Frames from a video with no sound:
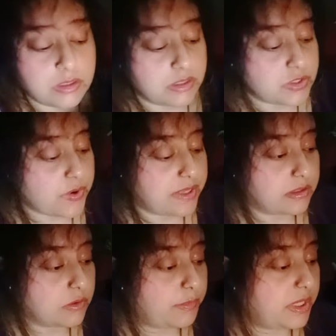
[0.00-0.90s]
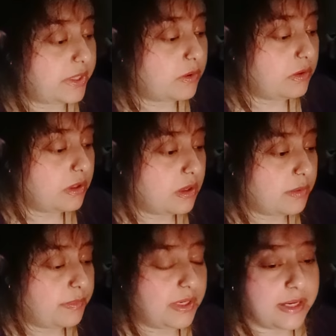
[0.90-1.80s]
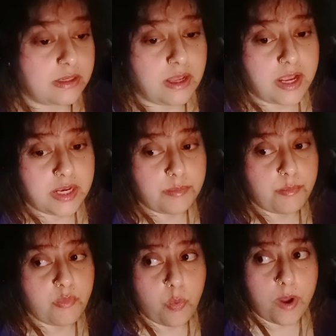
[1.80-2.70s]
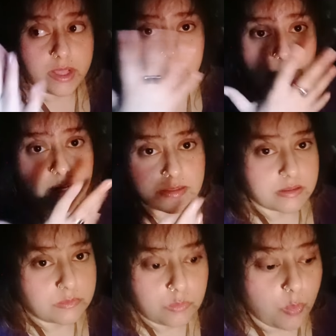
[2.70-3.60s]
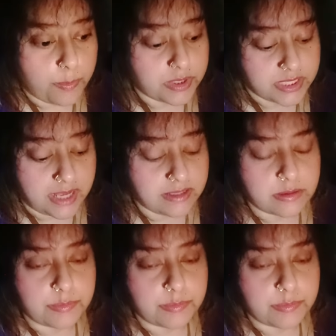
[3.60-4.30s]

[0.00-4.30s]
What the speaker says: The strength, it could be Leo, be like a lion, wear the mask, pretend,